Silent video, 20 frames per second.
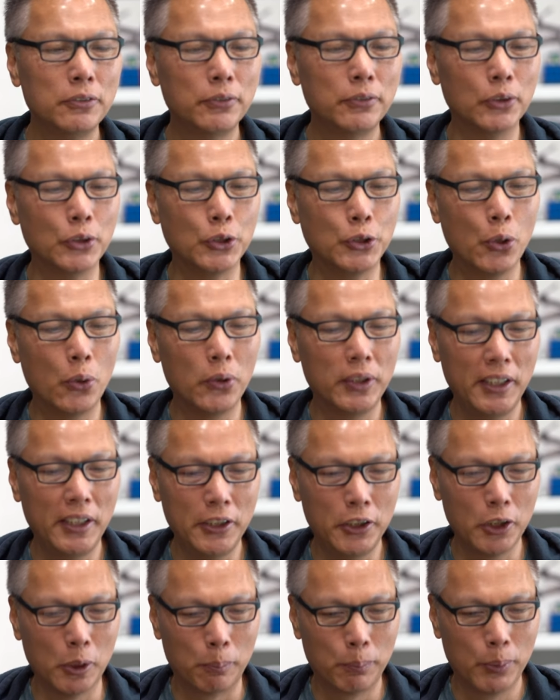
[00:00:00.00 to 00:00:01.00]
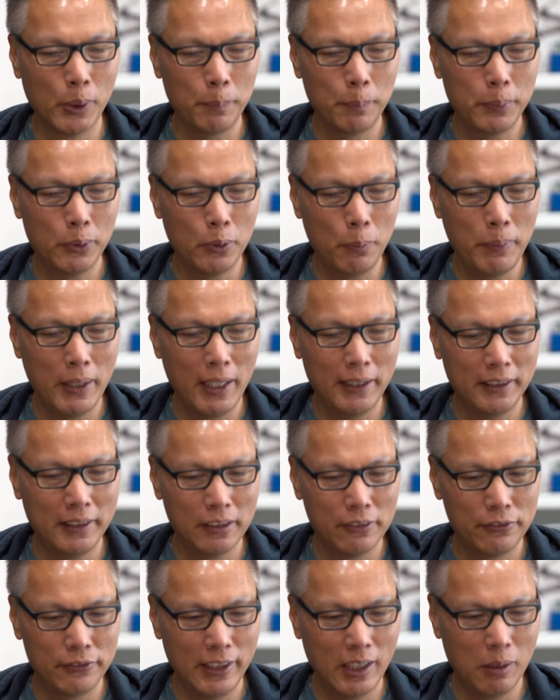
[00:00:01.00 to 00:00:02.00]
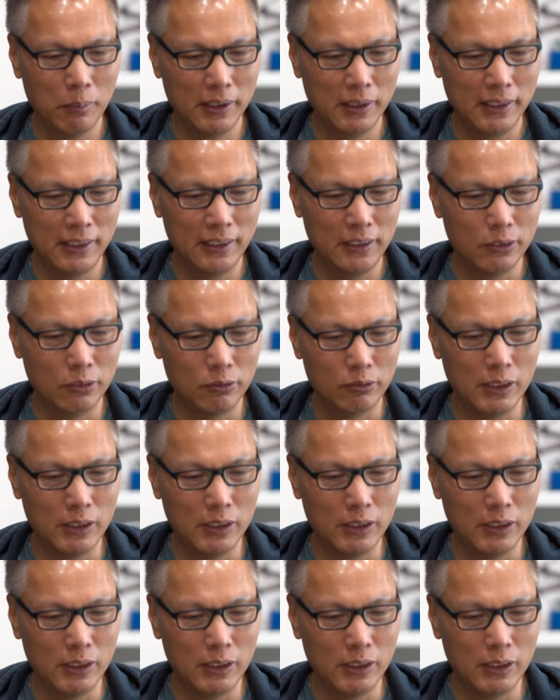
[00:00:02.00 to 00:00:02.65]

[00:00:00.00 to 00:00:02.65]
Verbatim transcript: for joining the Purple Panda family.